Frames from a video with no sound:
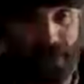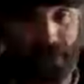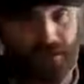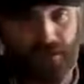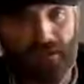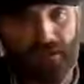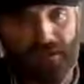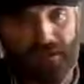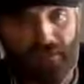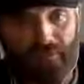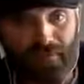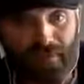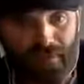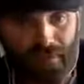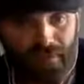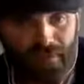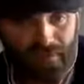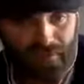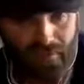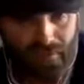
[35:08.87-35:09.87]
and desist,
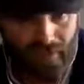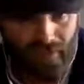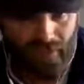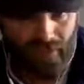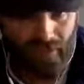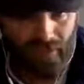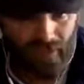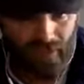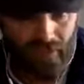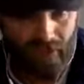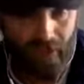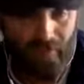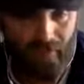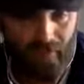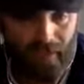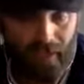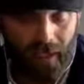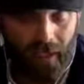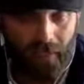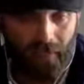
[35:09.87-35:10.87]
but but stop,
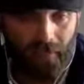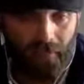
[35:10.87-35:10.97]
will you?